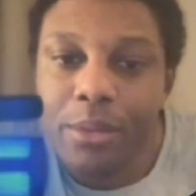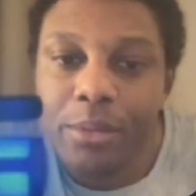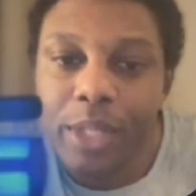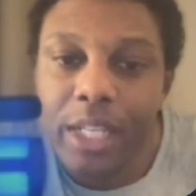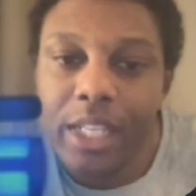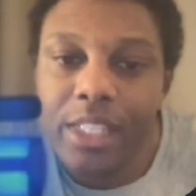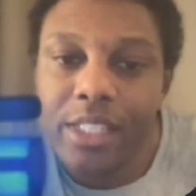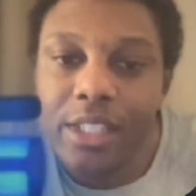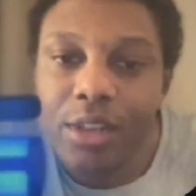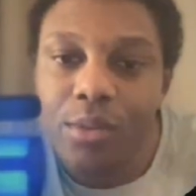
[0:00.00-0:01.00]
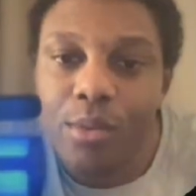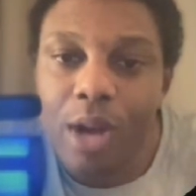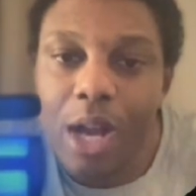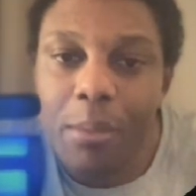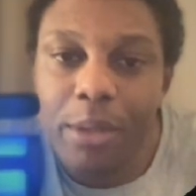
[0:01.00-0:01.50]
and we can easily
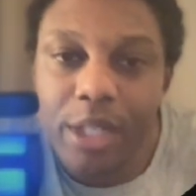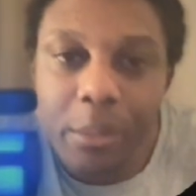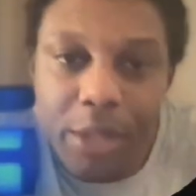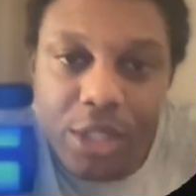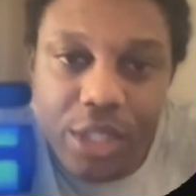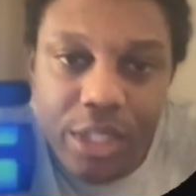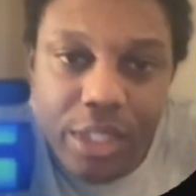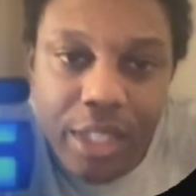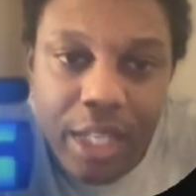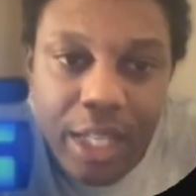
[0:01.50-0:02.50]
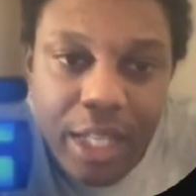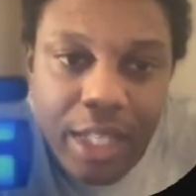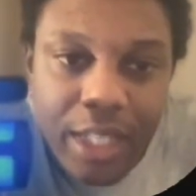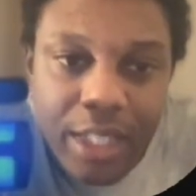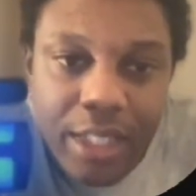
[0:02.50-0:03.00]
crop images
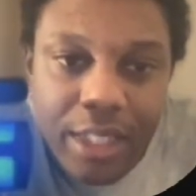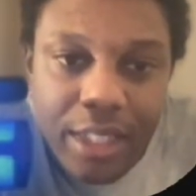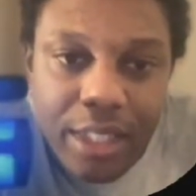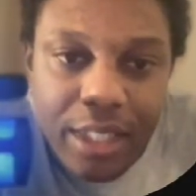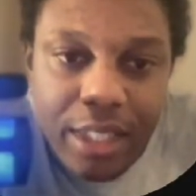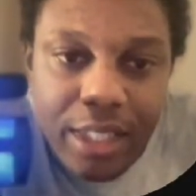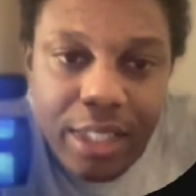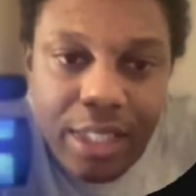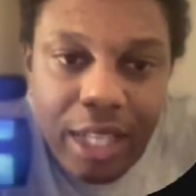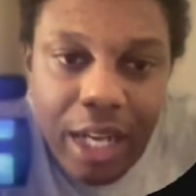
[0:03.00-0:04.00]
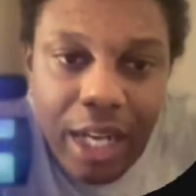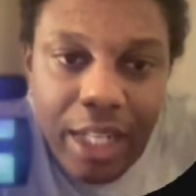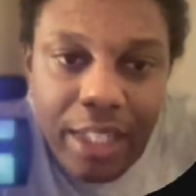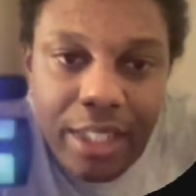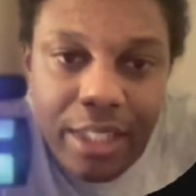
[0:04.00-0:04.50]

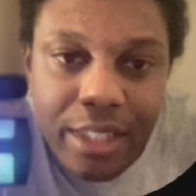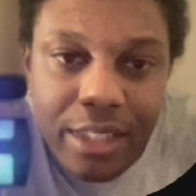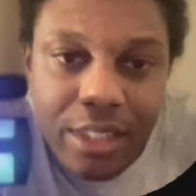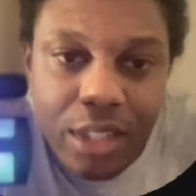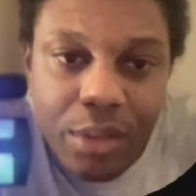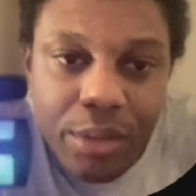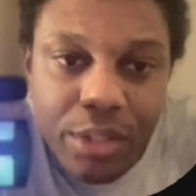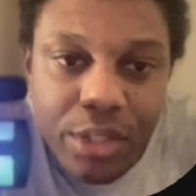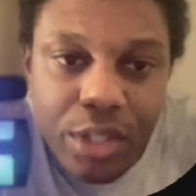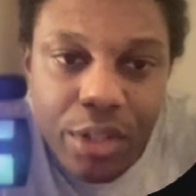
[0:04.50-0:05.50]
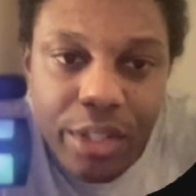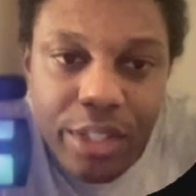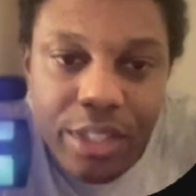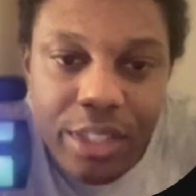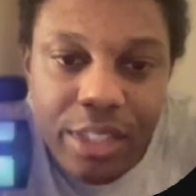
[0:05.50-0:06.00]
inside. So we just go here
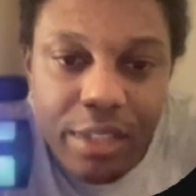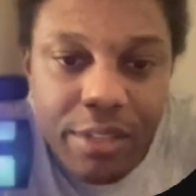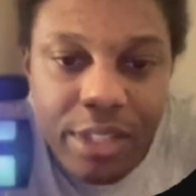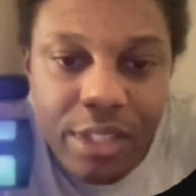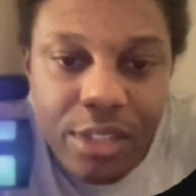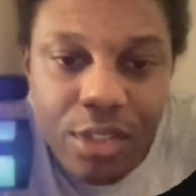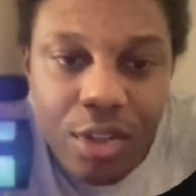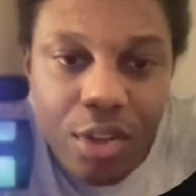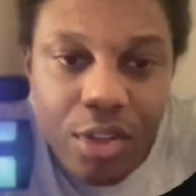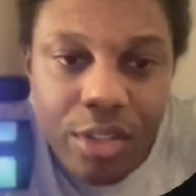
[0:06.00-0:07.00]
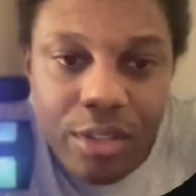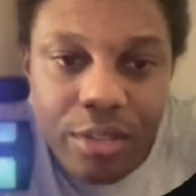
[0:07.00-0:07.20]
to the Stevenson's dog,